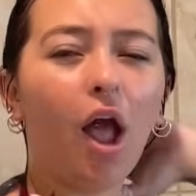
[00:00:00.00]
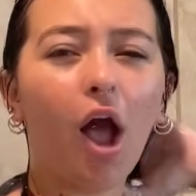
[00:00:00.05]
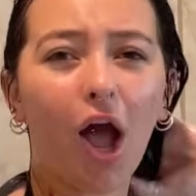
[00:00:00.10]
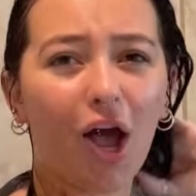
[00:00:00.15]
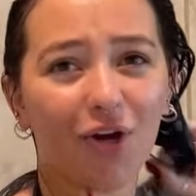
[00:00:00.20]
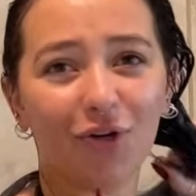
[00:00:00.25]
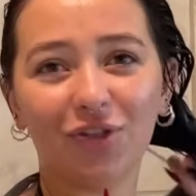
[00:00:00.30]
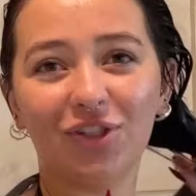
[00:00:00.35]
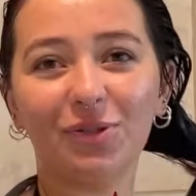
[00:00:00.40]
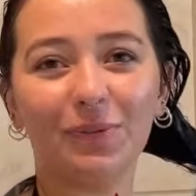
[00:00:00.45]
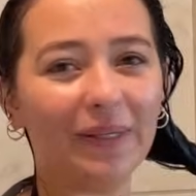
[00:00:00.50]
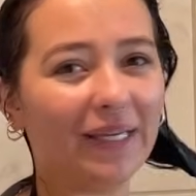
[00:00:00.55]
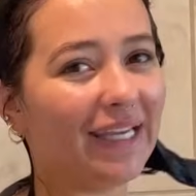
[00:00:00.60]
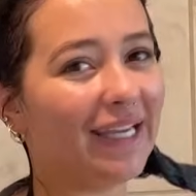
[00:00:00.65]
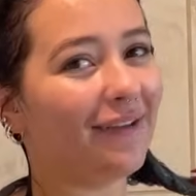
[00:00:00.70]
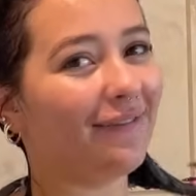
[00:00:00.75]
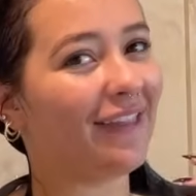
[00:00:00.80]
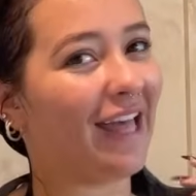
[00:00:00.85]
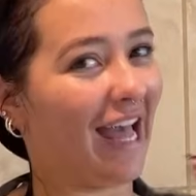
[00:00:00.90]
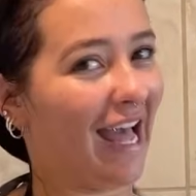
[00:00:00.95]
I was speaking
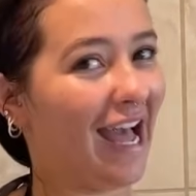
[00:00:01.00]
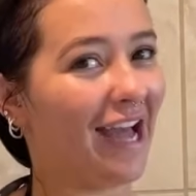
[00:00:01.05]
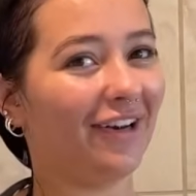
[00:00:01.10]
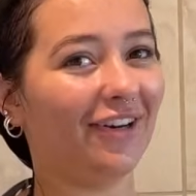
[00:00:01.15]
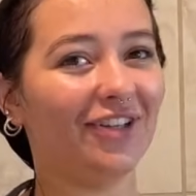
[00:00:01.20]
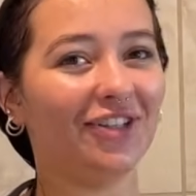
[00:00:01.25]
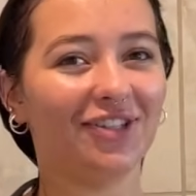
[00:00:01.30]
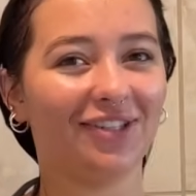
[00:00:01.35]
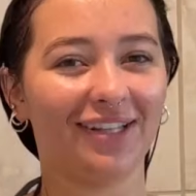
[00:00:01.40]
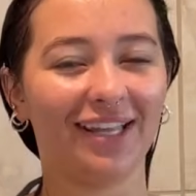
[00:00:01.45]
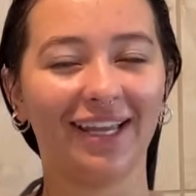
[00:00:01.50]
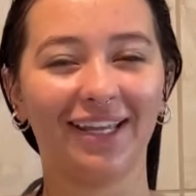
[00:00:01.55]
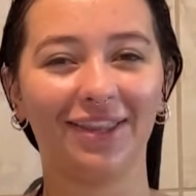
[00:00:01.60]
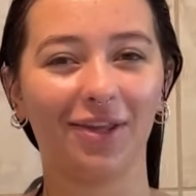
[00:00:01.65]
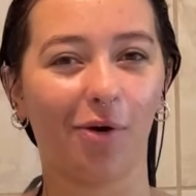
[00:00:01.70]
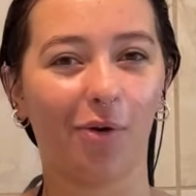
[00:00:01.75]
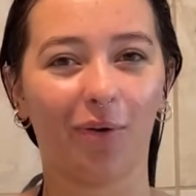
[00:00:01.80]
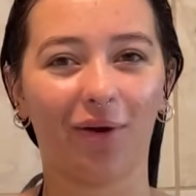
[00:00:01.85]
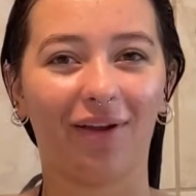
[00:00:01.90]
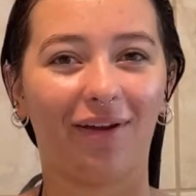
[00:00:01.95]
of that, how did you like the
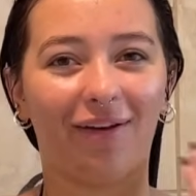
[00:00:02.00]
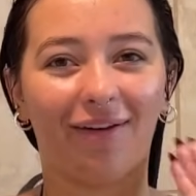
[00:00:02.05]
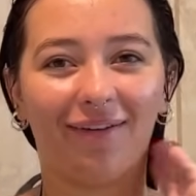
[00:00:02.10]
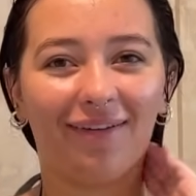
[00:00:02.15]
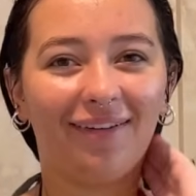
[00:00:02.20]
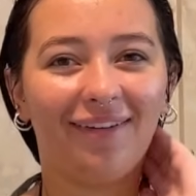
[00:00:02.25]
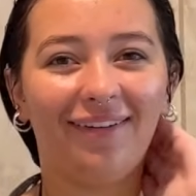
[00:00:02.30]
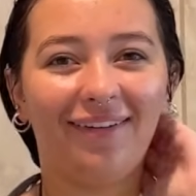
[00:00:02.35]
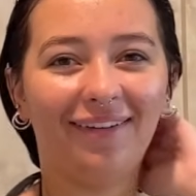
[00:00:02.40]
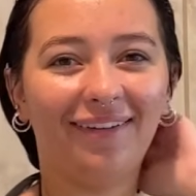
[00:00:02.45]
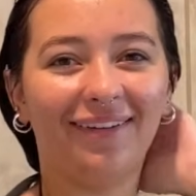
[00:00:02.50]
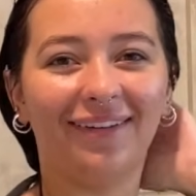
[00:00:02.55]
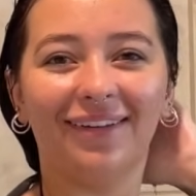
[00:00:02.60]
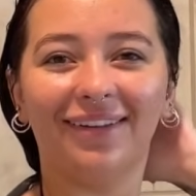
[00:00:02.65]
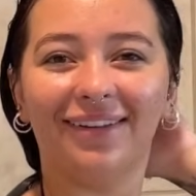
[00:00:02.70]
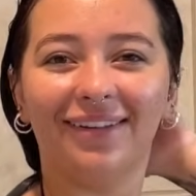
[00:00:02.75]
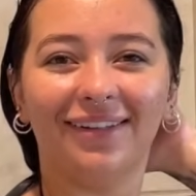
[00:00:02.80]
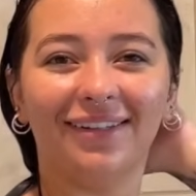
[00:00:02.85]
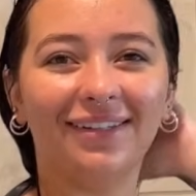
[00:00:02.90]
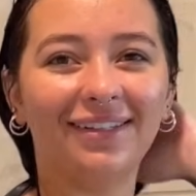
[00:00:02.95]
oil?
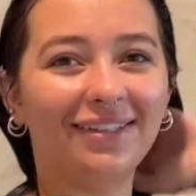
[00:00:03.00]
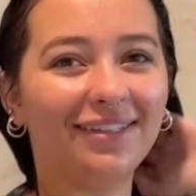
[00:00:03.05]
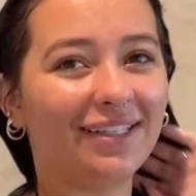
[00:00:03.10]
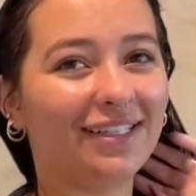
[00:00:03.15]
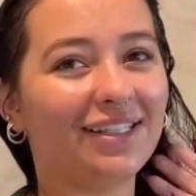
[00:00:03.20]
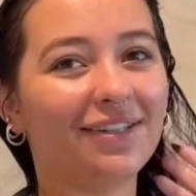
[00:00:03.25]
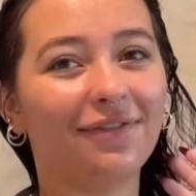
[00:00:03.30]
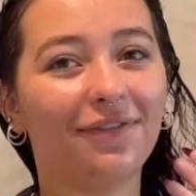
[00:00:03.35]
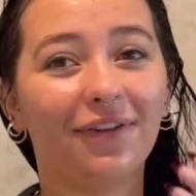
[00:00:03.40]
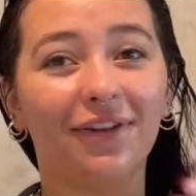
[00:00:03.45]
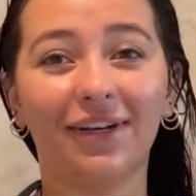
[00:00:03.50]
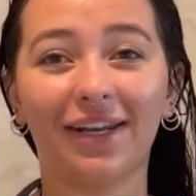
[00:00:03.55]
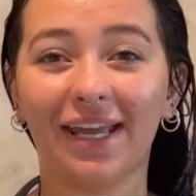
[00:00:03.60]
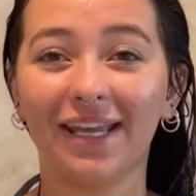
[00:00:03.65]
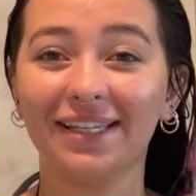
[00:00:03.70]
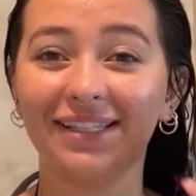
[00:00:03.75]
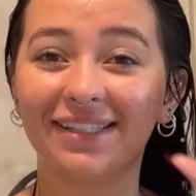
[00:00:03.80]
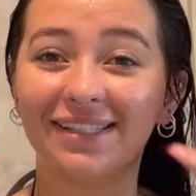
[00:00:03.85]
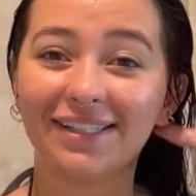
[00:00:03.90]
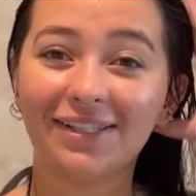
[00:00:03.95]
Does it feel
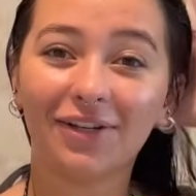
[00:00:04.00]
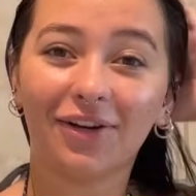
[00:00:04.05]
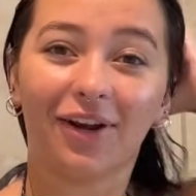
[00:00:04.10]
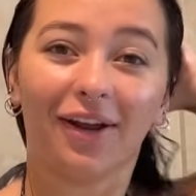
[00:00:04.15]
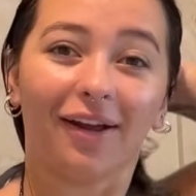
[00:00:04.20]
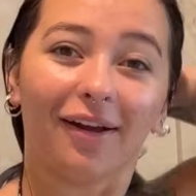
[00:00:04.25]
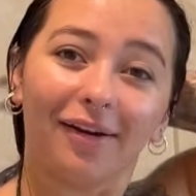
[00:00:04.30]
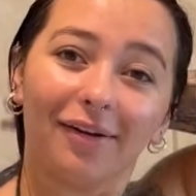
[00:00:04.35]
nice in your hair?